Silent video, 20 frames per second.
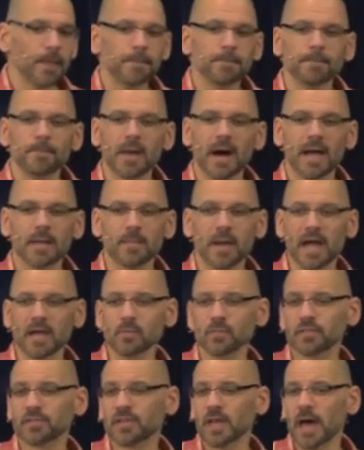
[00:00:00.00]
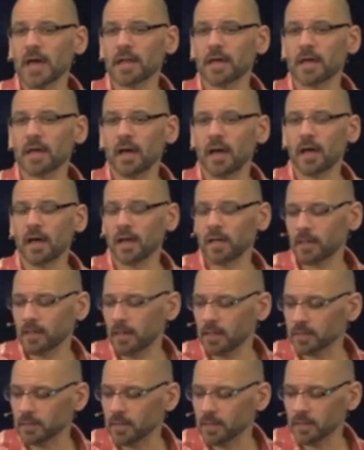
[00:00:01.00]
Mine was not
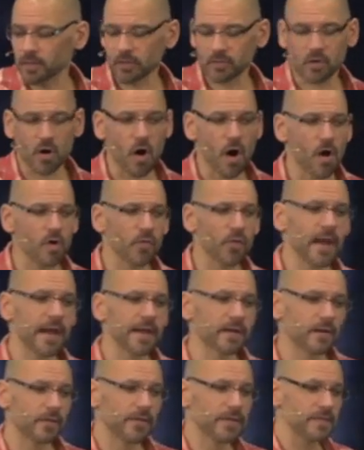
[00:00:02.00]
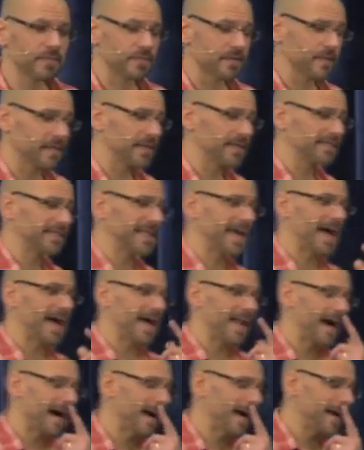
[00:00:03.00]
a car wreck or anything like
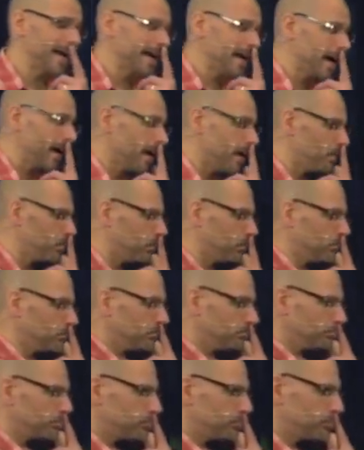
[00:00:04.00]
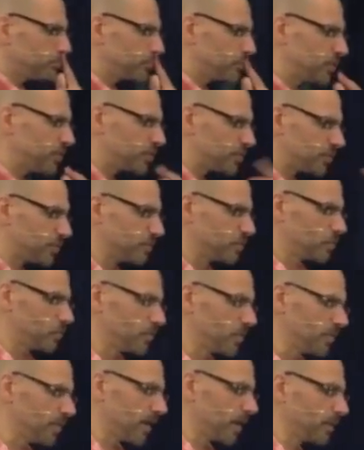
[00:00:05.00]
that. I just
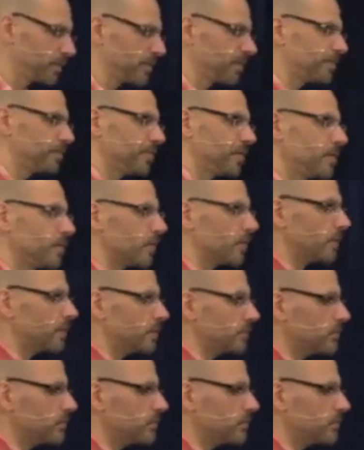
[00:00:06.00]
developed a fever